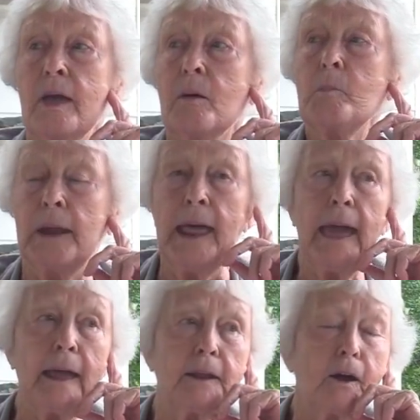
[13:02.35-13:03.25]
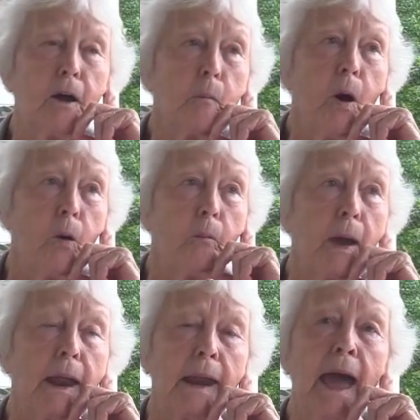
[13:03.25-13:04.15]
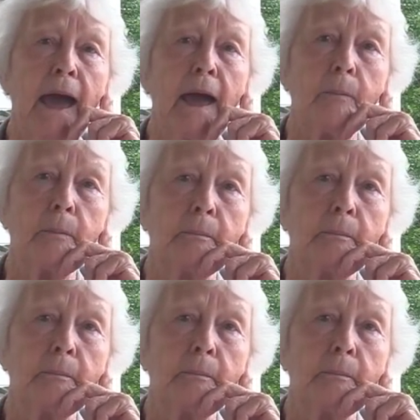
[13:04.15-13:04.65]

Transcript: And my dad come home at night,